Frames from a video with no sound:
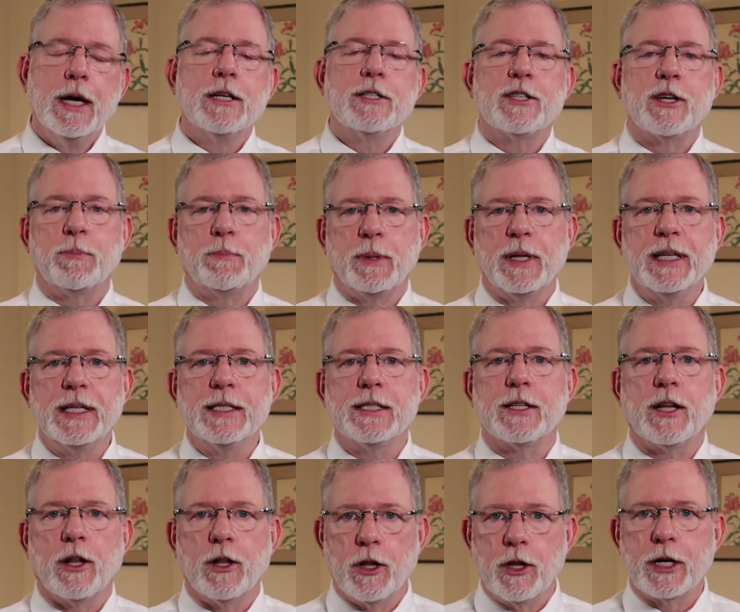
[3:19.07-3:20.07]
So
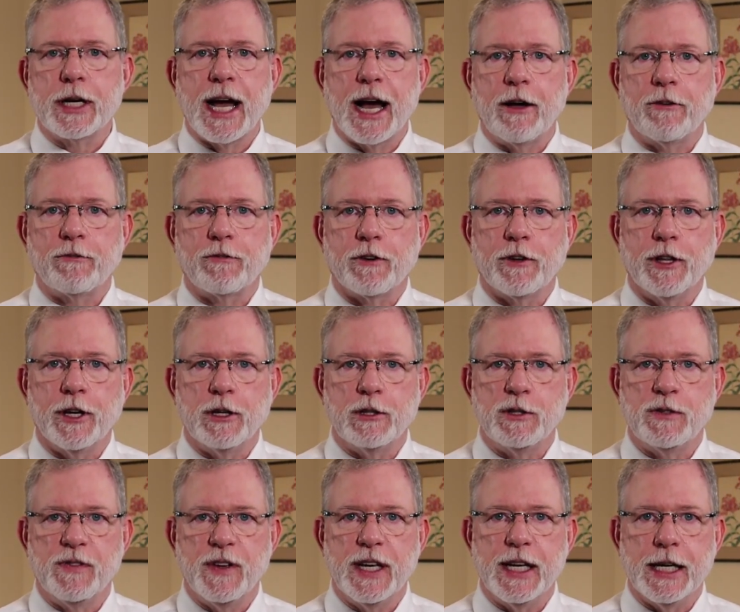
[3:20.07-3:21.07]
please look out for
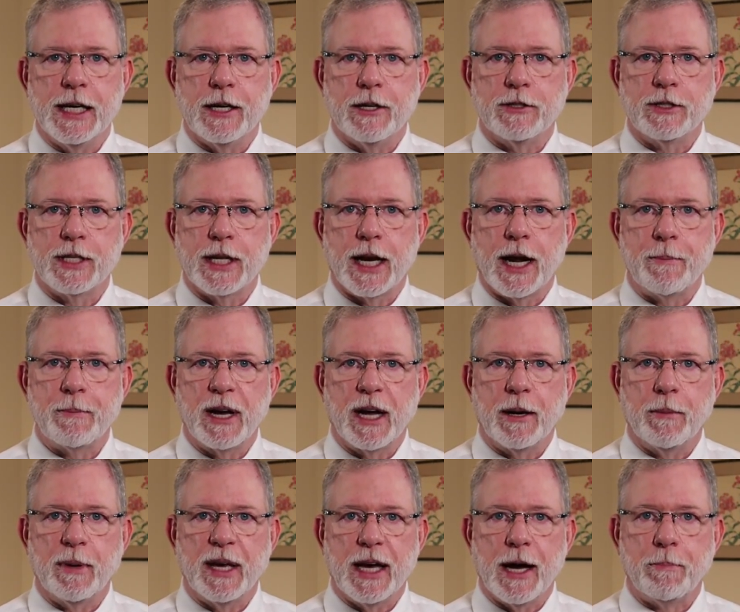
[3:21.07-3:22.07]
those videos that I'm going
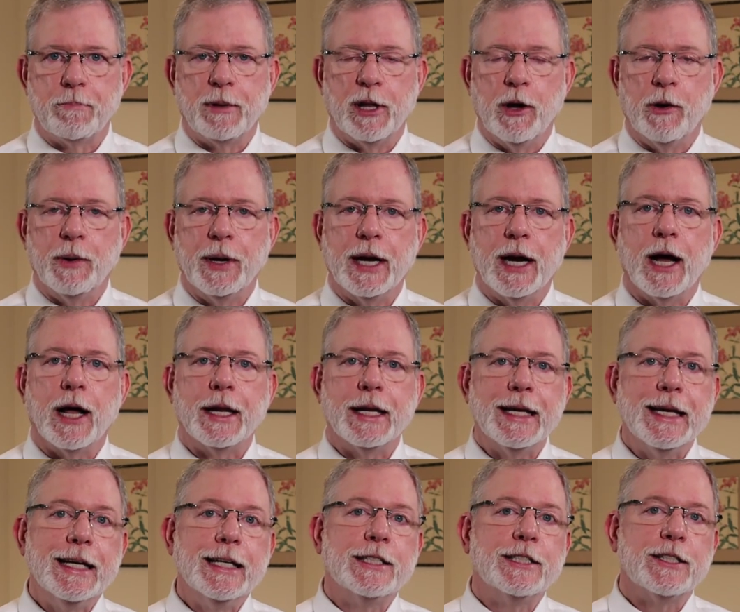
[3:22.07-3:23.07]
to be uploading on
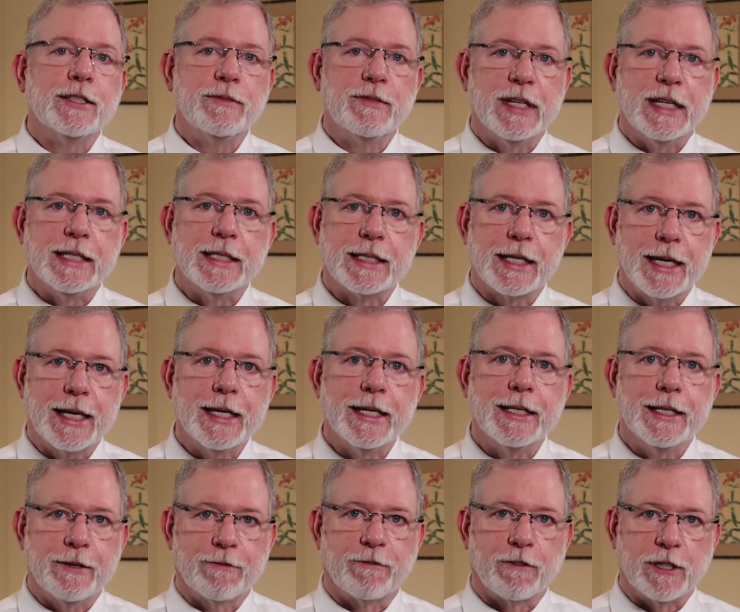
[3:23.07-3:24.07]
each of these key
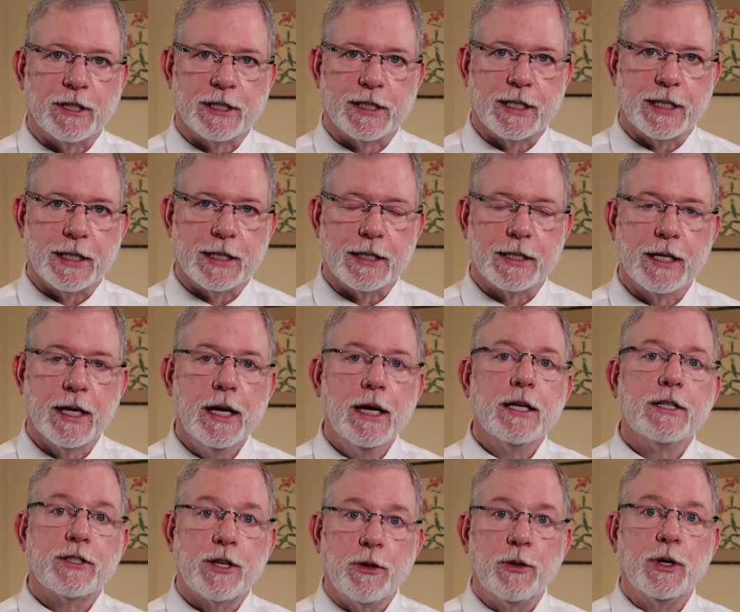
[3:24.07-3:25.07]
differences
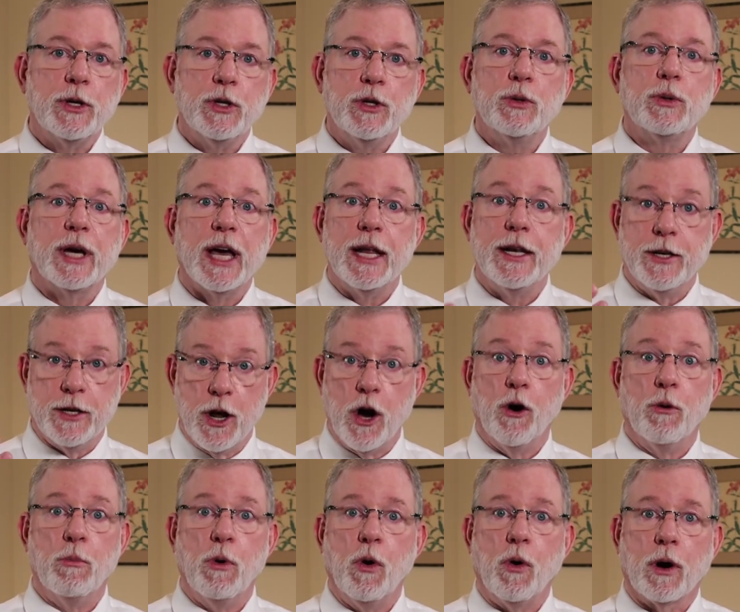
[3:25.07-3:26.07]
so that you can
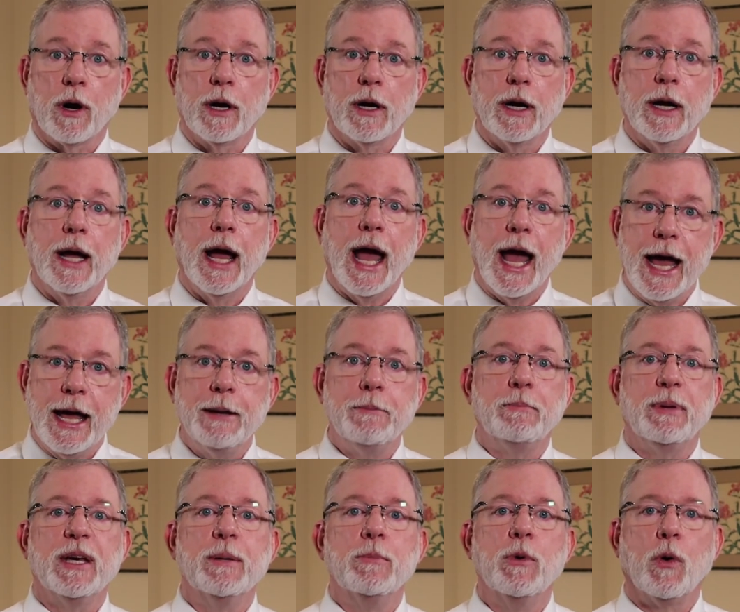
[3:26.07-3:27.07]
know more
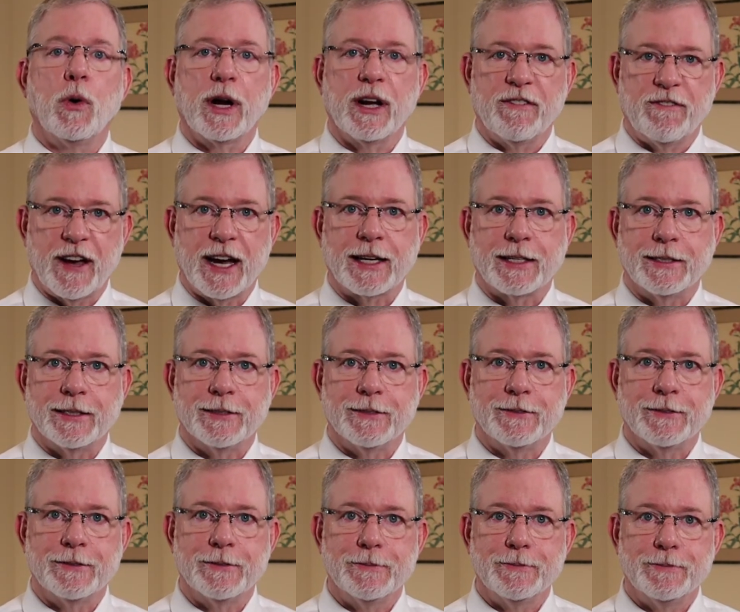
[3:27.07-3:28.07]
and be more
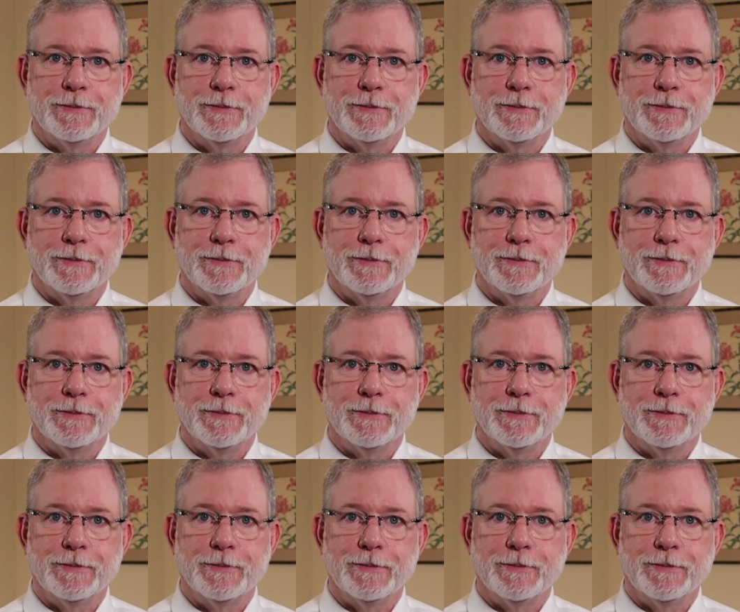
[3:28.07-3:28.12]
effective.